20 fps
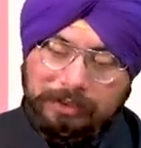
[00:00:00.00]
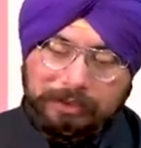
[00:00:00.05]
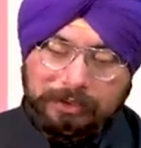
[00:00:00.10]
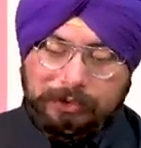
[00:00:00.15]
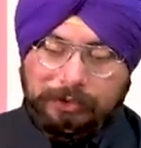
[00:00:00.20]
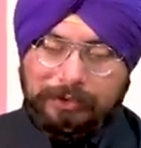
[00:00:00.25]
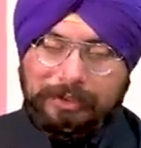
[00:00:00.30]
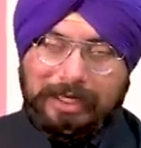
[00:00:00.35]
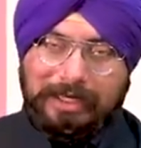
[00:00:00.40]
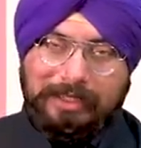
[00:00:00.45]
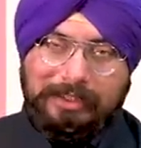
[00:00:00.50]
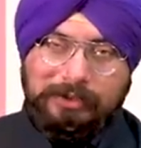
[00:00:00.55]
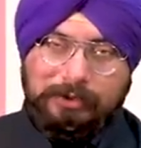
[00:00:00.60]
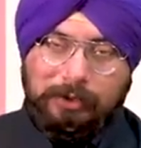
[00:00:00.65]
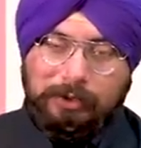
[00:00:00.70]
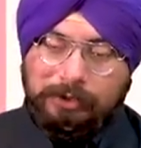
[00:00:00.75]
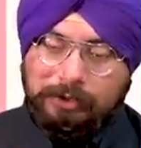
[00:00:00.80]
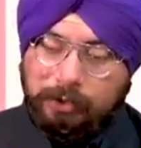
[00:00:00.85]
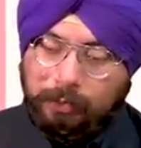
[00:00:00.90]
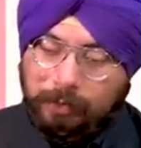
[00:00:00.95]
So that is
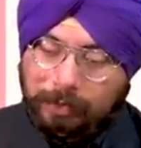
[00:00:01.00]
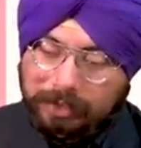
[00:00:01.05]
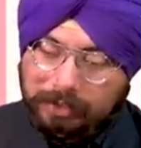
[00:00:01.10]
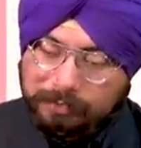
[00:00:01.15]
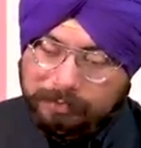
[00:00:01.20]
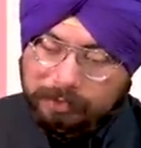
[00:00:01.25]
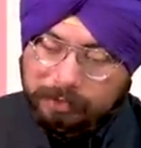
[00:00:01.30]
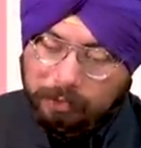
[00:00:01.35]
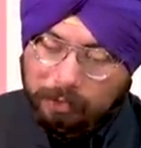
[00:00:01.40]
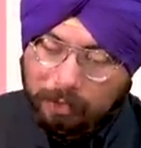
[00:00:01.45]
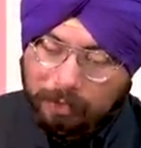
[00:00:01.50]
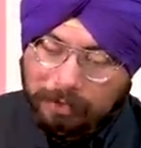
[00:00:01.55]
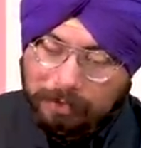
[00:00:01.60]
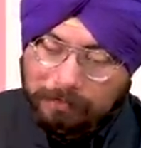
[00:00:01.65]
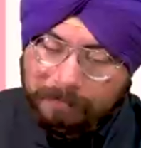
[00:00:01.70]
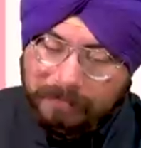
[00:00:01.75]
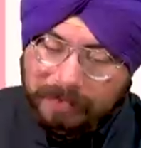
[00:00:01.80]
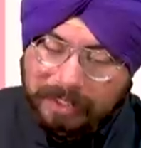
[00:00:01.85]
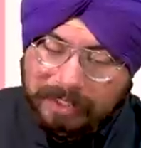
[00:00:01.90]
also one of the con.